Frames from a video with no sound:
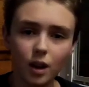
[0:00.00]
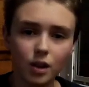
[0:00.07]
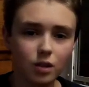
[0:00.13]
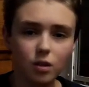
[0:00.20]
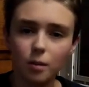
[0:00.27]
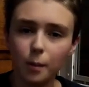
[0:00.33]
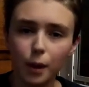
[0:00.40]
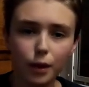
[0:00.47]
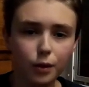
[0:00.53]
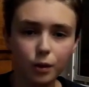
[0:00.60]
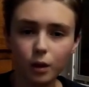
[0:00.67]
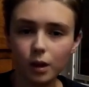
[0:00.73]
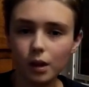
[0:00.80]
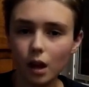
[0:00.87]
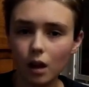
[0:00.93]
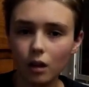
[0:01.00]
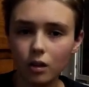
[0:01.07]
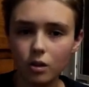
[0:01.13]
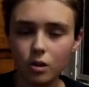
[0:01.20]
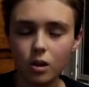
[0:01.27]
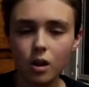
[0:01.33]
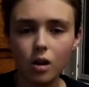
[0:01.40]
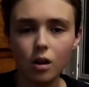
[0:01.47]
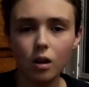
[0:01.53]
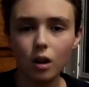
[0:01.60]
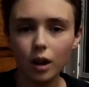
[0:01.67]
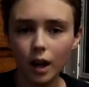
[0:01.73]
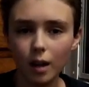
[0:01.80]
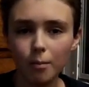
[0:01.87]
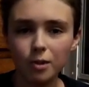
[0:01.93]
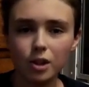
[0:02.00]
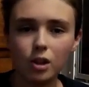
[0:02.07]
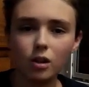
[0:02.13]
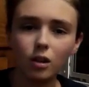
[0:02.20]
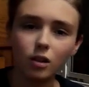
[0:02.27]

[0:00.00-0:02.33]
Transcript: It's only about $30 on Amazon.